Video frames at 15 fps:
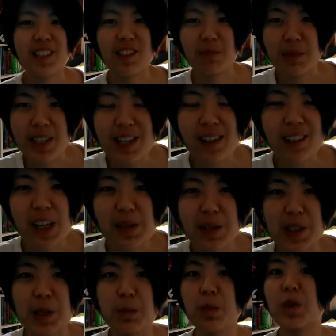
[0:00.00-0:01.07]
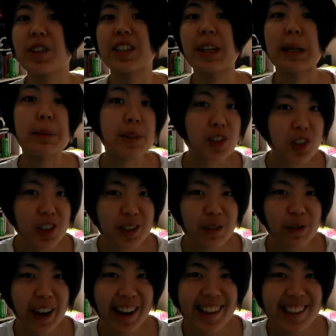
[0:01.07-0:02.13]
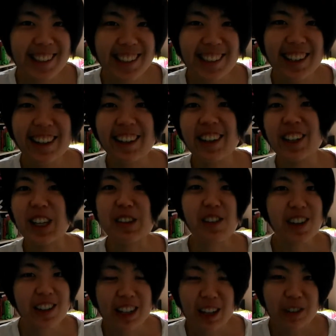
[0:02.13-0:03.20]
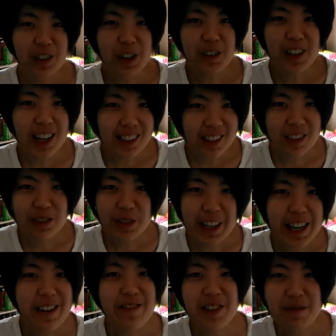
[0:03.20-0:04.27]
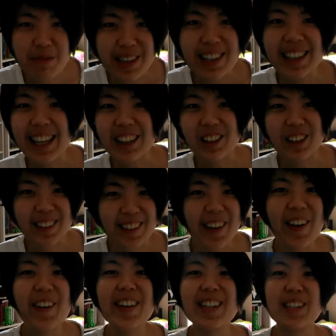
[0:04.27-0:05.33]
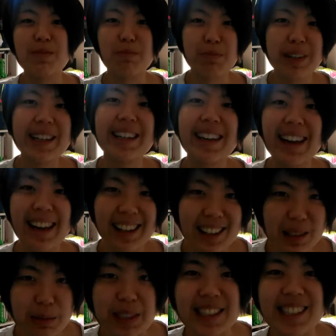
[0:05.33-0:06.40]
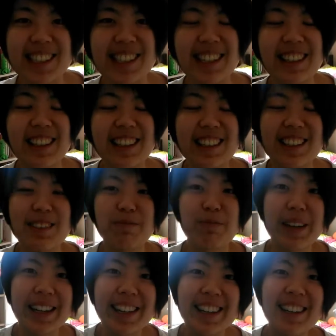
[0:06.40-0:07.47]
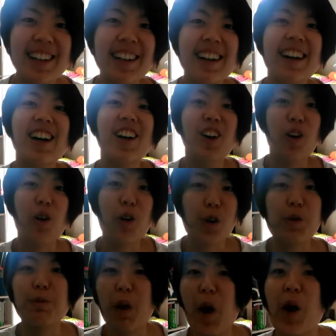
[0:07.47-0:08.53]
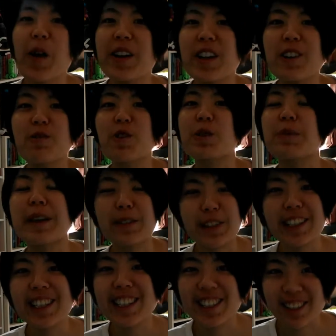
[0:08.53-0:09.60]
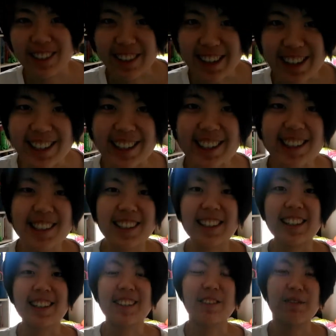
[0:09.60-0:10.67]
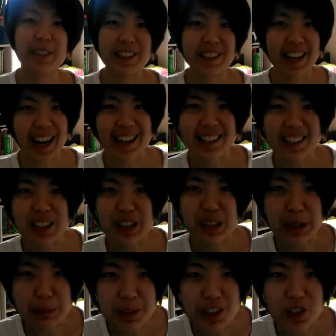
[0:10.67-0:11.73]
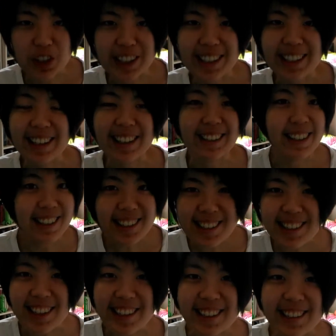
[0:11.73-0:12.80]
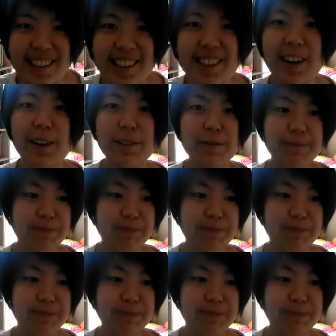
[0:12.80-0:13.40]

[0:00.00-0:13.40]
to me. I love exploring the images of fantasy. If you've gotten a reading from me, then you know it's a big element. It's a big core part of what my readings are like. It's like fantastical imagery and insight and stuff.